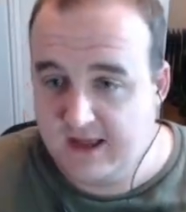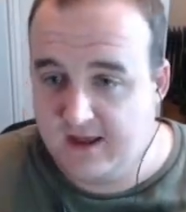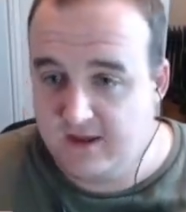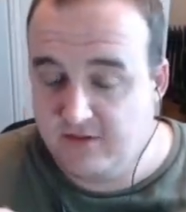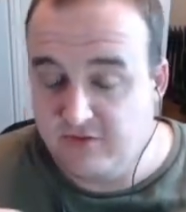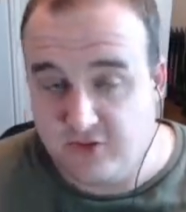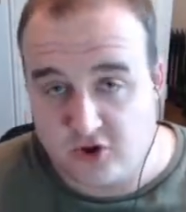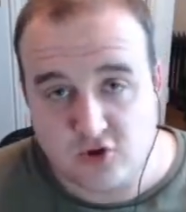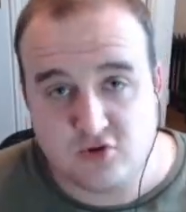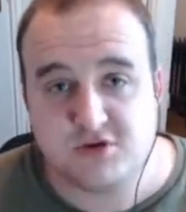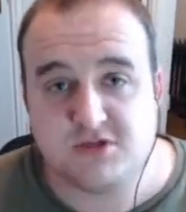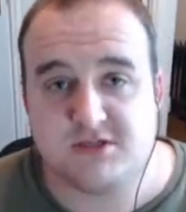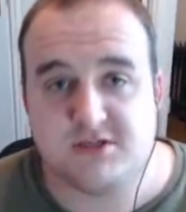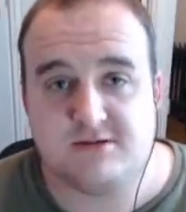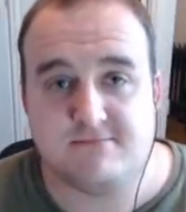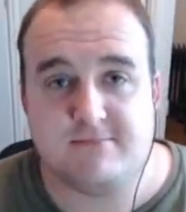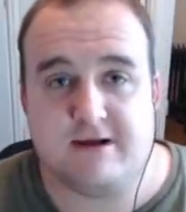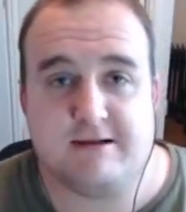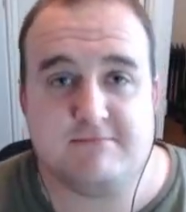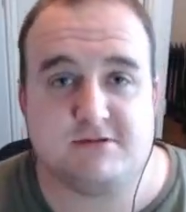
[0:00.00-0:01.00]
Those are
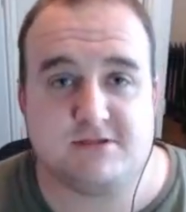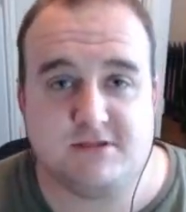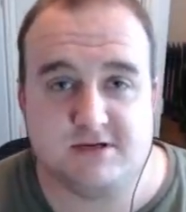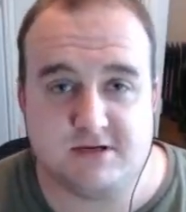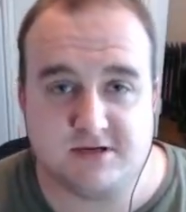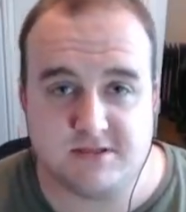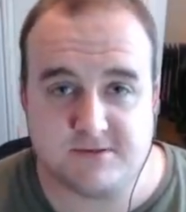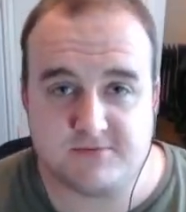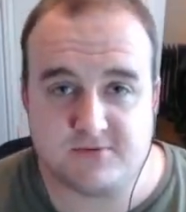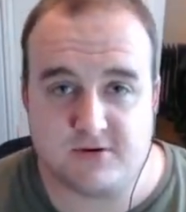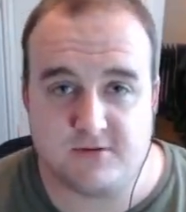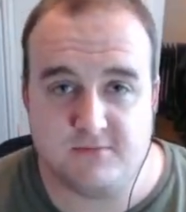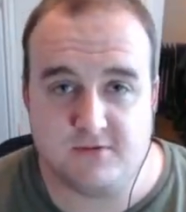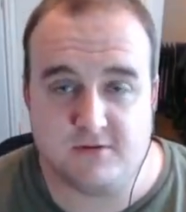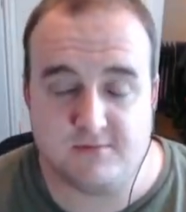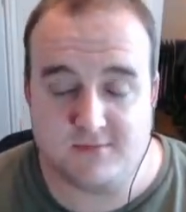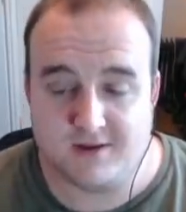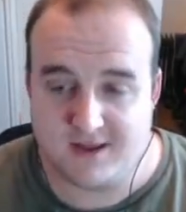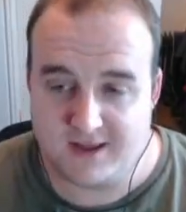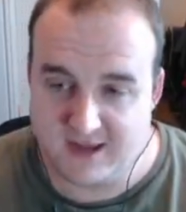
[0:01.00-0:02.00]
the maps that are the
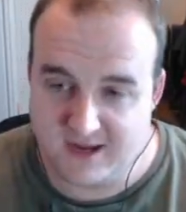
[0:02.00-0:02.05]
problem.